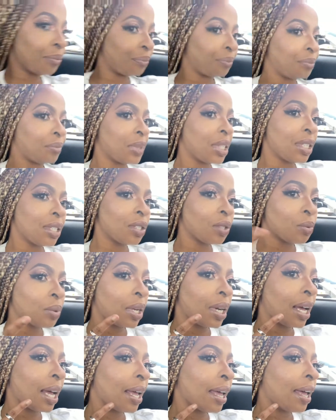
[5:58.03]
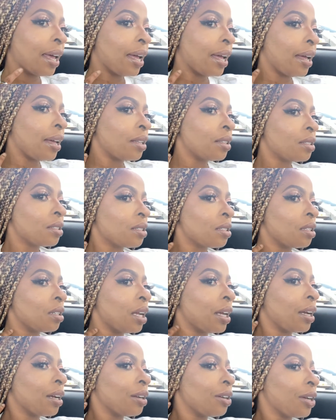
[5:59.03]
This is what I hate.
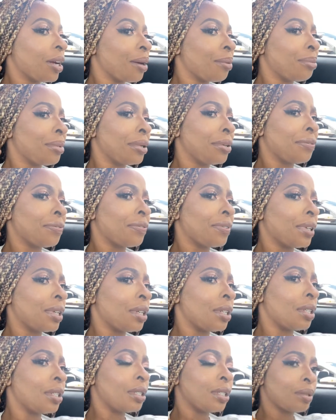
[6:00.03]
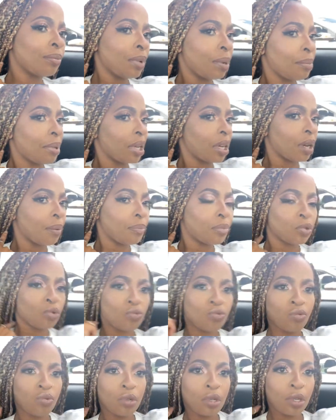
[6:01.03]
Like, look at my face. My makeup is
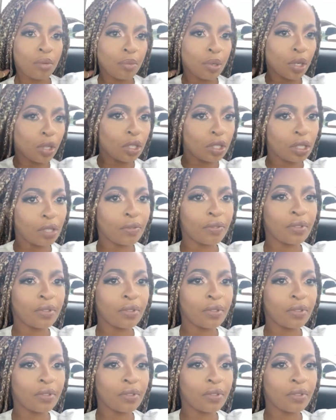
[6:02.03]
ruined because of